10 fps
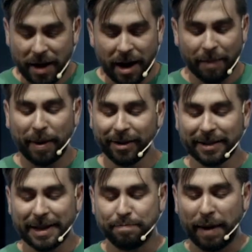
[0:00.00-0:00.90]

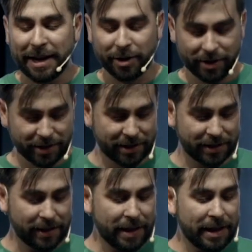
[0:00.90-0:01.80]
Apparently, bakers,
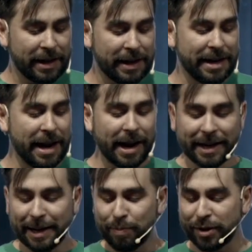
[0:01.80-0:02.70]

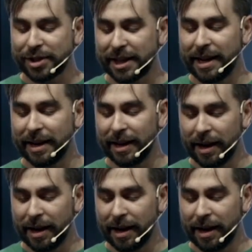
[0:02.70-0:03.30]
90%